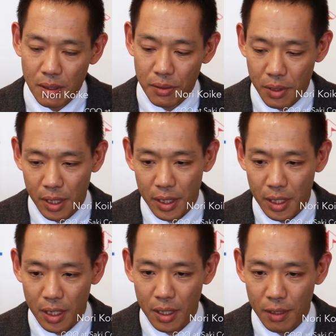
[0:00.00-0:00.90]

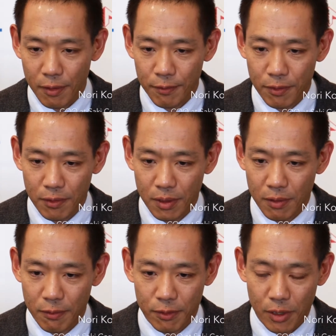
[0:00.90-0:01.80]
Okay,
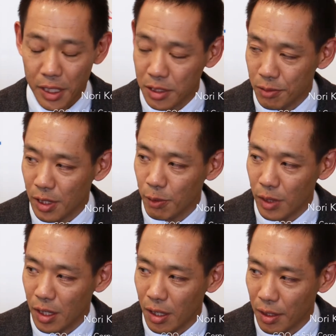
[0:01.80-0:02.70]
for X-ray
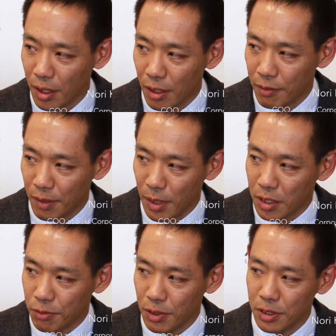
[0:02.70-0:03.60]
we got a lot of
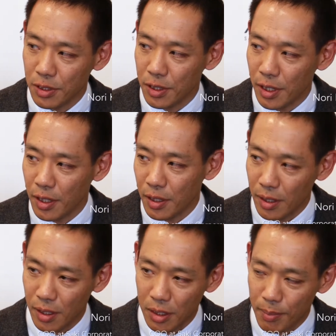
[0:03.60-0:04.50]
demands recently, and
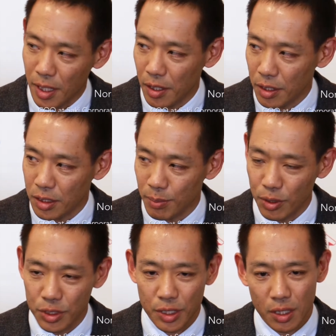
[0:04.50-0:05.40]
the demand is
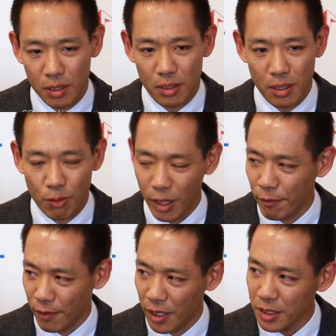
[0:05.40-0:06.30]
emerging
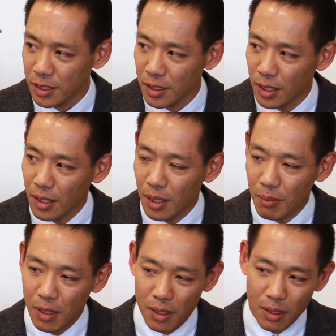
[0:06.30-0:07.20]
quite fast.
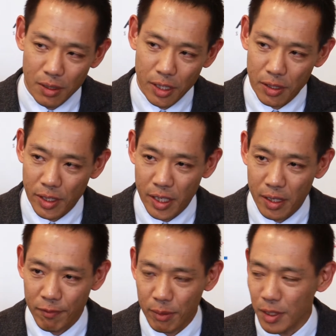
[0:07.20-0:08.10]
But on the other
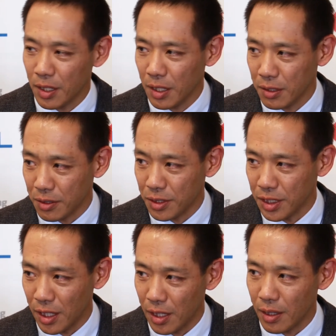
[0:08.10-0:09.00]
hand, from the technical
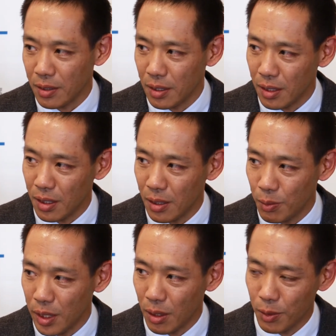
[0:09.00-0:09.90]
side,
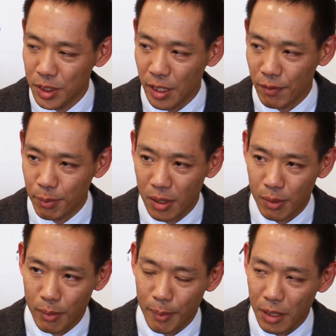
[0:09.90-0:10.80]
we always have a
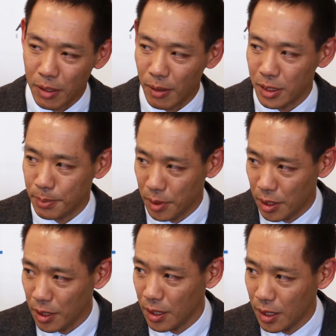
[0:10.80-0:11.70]
problem about the
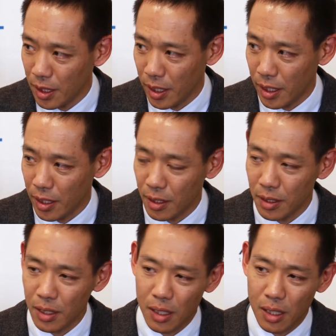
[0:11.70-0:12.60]
speed
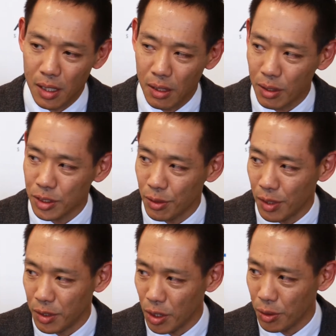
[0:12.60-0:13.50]
and also
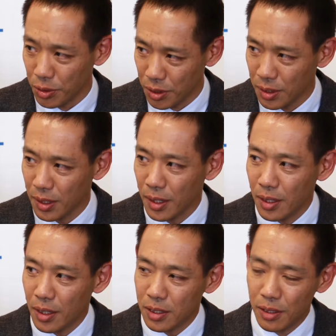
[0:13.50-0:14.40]
the dose.
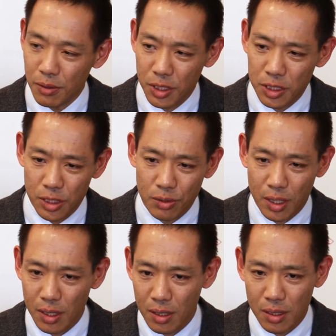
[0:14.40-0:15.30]
So these two
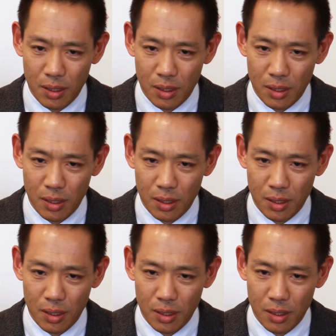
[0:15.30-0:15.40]
are,